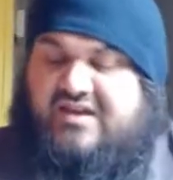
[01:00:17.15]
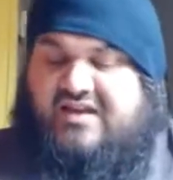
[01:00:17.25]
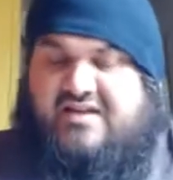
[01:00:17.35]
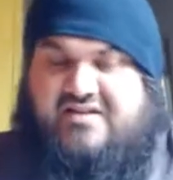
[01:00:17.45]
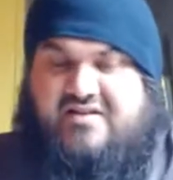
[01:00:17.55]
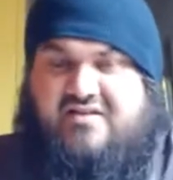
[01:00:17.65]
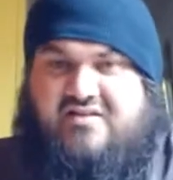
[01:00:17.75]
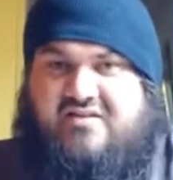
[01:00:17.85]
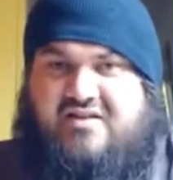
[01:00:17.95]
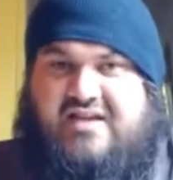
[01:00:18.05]
And
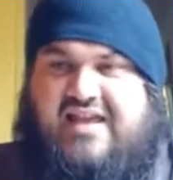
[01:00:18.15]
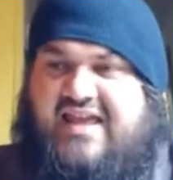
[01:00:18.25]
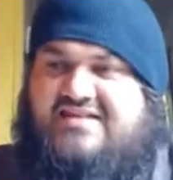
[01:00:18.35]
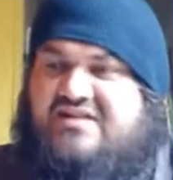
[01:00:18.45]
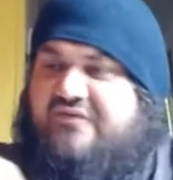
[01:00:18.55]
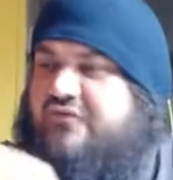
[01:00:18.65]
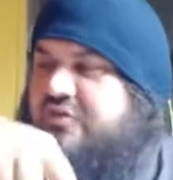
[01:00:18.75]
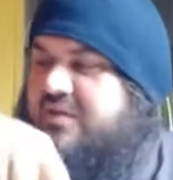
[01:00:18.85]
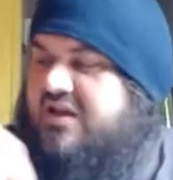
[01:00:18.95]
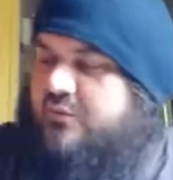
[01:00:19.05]
he has enough
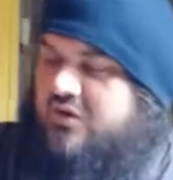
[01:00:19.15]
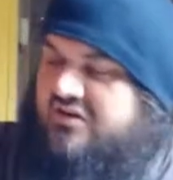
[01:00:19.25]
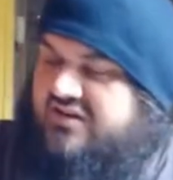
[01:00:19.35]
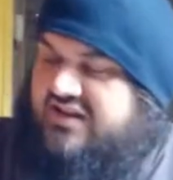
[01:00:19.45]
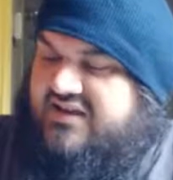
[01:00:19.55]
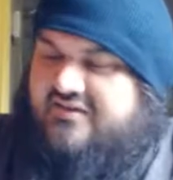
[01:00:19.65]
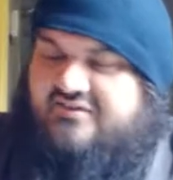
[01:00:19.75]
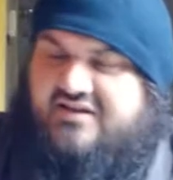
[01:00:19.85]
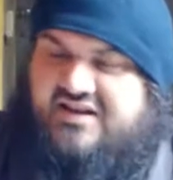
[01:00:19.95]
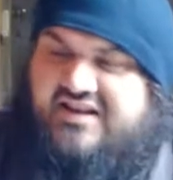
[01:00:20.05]
room he can walk
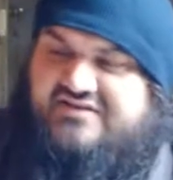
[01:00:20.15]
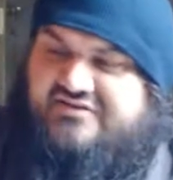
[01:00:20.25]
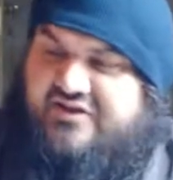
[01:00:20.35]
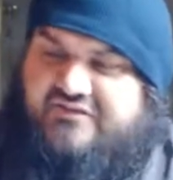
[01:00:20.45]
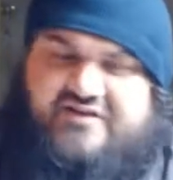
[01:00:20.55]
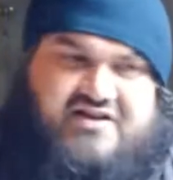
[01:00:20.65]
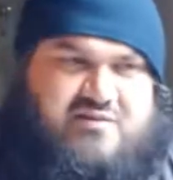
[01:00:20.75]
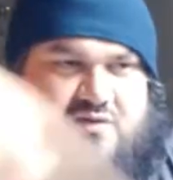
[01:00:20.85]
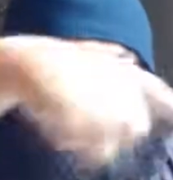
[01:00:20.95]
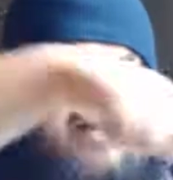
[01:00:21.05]
down and he has to turn around
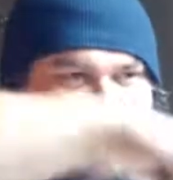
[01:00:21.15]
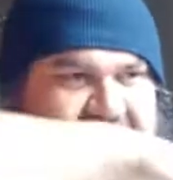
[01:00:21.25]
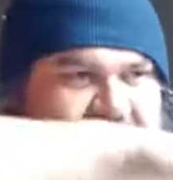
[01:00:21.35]
and walk back